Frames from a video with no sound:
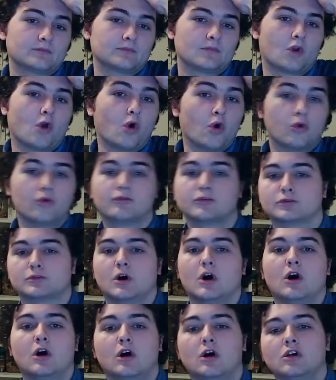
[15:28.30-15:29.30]

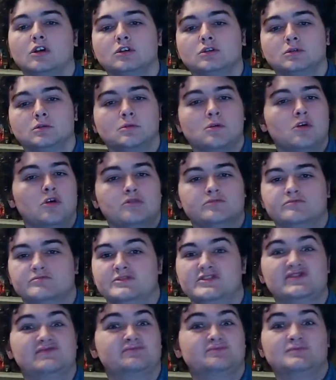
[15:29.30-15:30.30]
Overall,
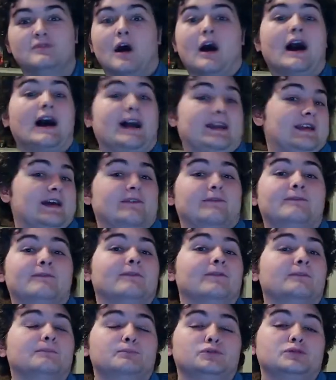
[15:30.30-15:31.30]
I have
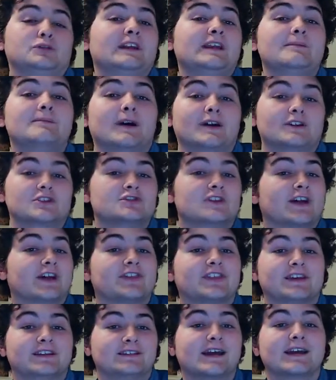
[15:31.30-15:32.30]
pretty much
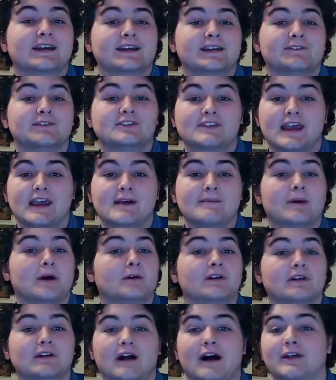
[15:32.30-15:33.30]
nothing negative to say about
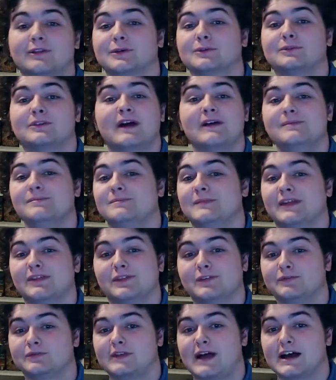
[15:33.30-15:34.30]
it other than that the
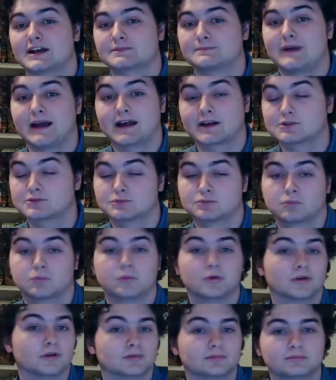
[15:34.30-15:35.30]
flashbacks
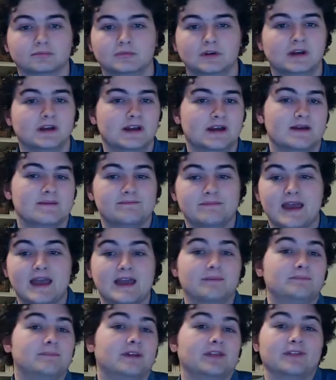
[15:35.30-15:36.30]
were meh,
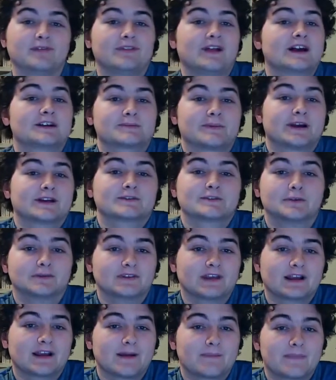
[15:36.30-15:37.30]
but the flashbacks don't
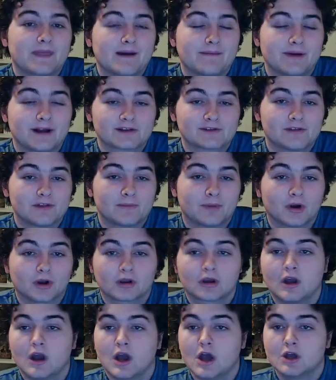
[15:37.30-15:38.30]
take up that much of the book.
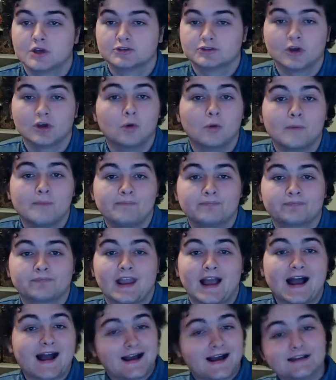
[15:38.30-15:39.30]
So,
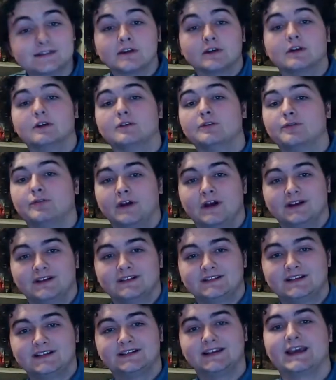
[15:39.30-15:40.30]
as of
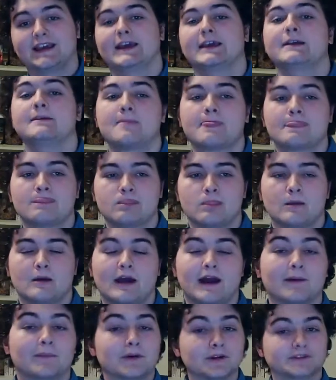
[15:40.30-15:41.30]
today,
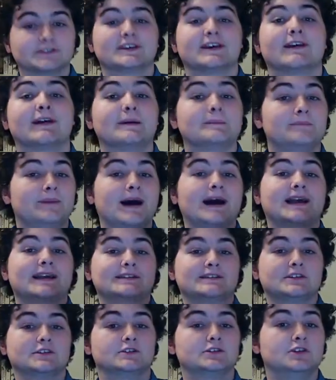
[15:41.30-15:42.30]
I will say I'm
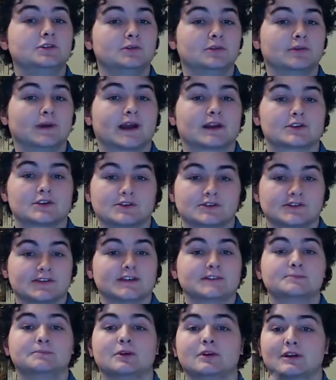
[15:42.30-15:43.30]
biased in two directions. This
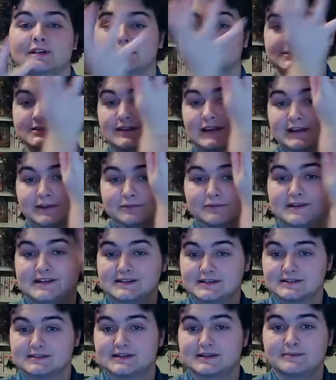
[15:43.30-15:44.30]
book has slight
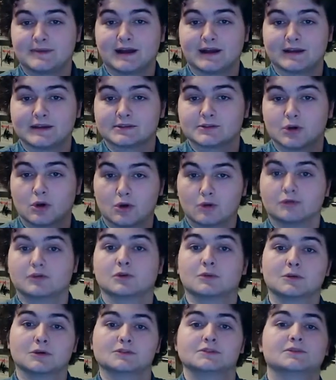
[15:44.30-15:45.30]
recency bias over
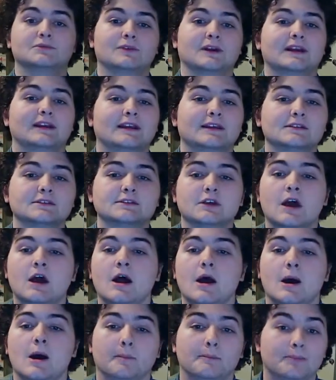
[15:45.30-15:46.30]
Words of Radiance,
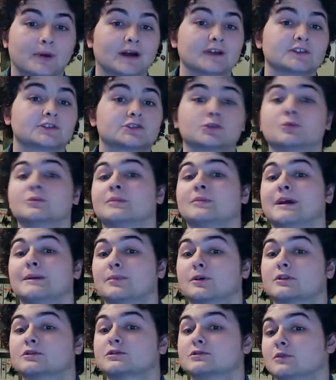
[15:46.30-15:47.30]
but Stormlight
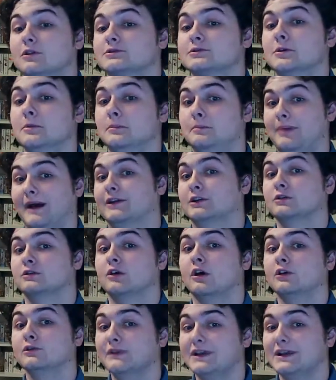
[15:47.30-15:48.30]
books are also better
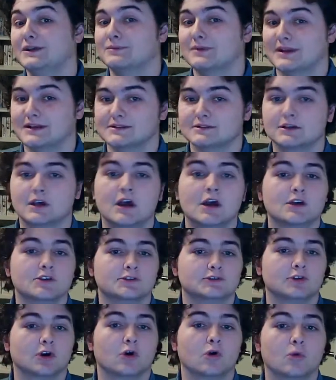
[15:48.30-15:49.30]
on rereads.
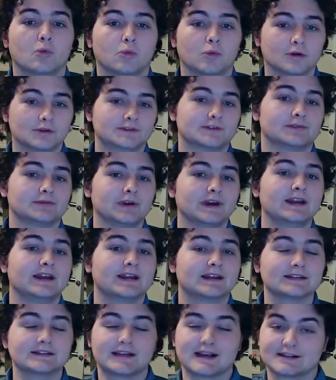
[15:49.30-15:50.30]
So, Words of
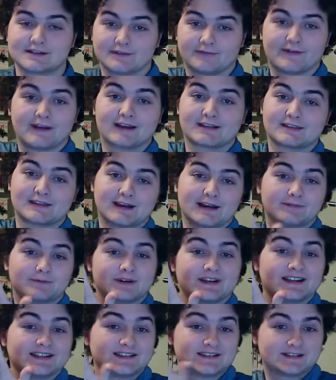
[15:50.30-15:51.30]
Radiance has the fact that I've
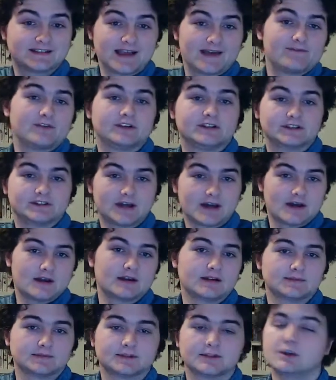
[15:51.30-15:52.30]
read it 7
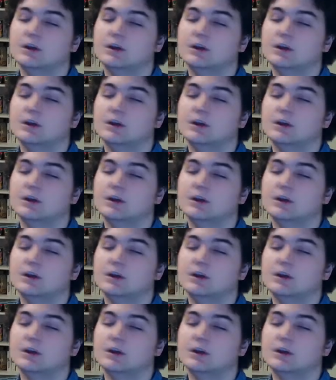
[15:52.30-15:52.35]
times.